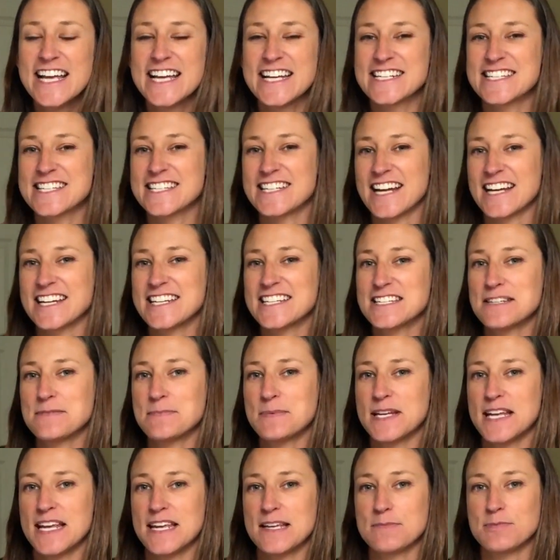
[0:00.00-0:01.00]
it's nice to
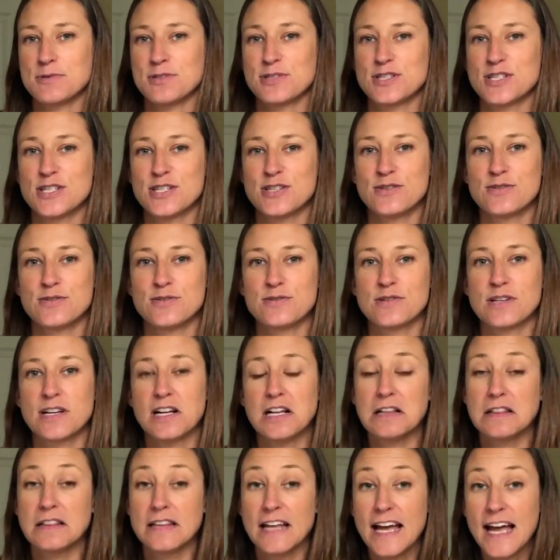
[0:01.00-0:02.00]
be able to
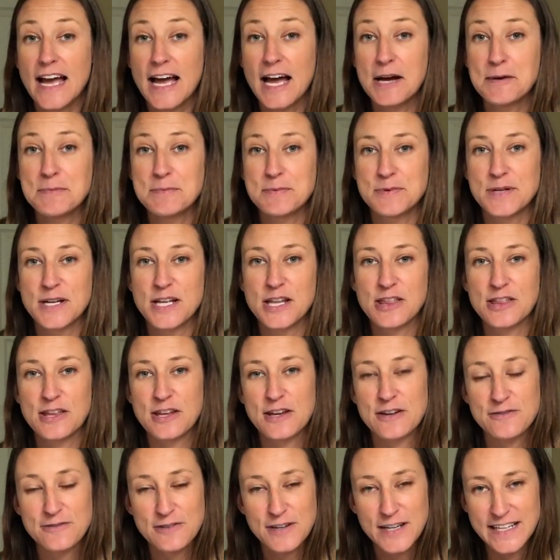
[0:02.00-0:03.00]
collab with
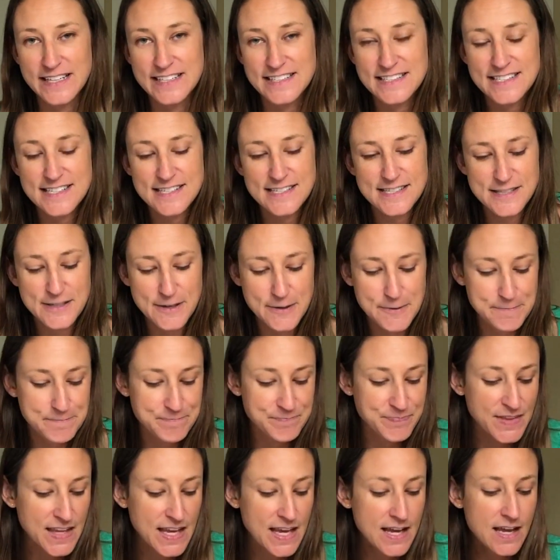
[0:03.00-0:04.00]
a friend. So
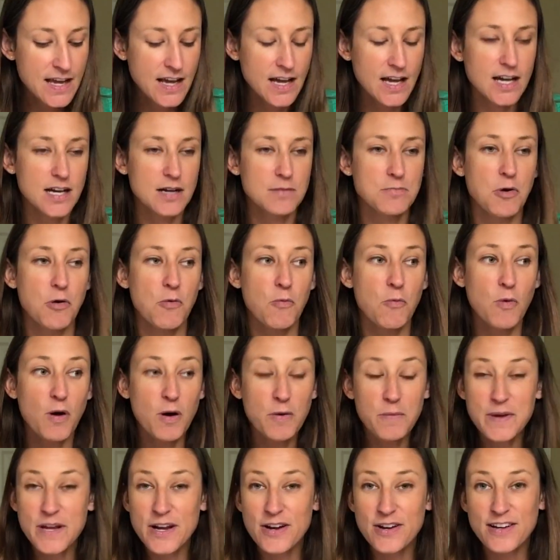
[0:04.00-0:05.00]

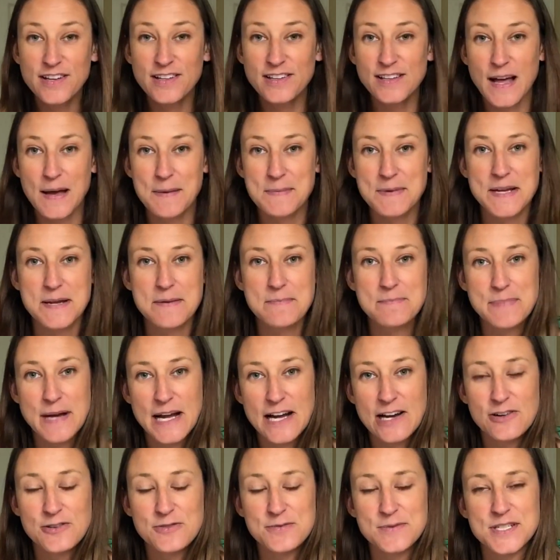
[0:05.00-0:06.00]
what we are collabing
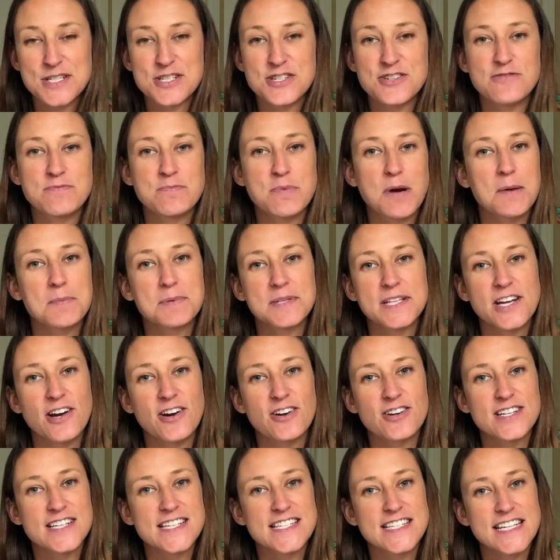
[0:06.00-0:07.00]
about, which you've probably
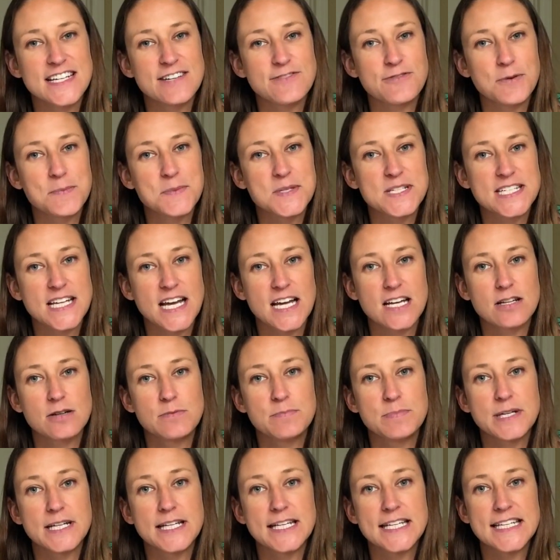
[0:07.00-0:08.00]
already seen from the title,
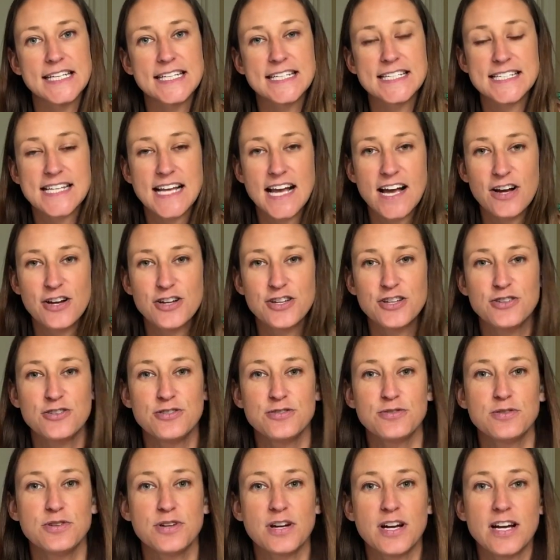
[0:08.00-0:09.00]
but it is how
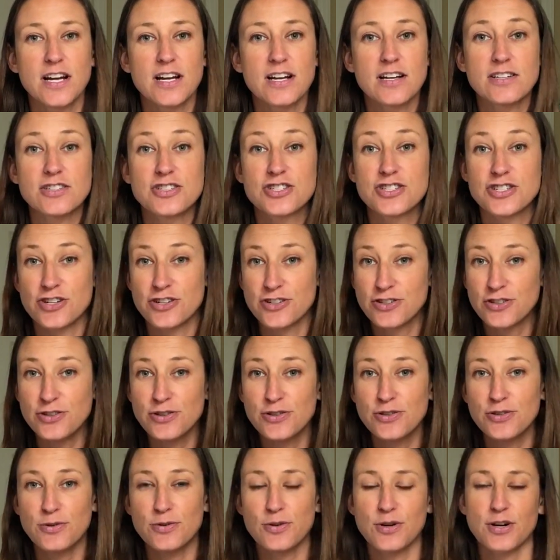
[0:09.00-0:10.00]
you
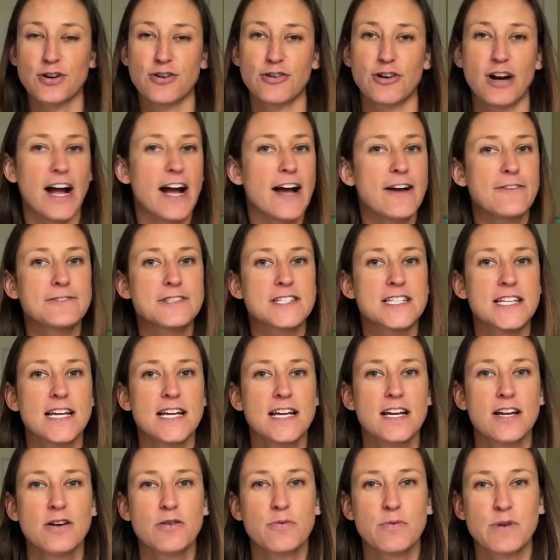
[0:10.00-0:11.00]
journal or craft
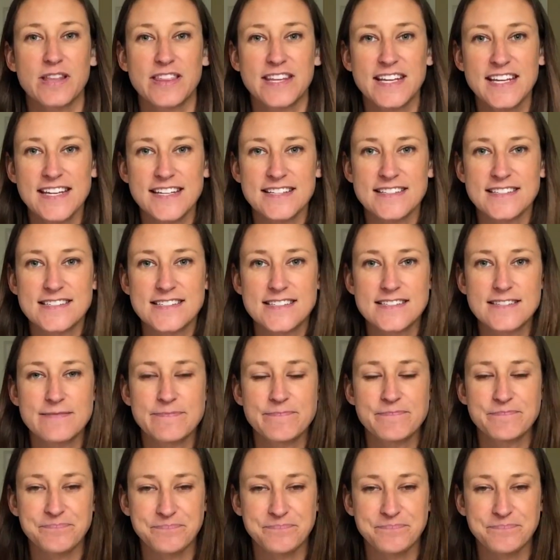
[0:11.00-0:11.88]
with kids.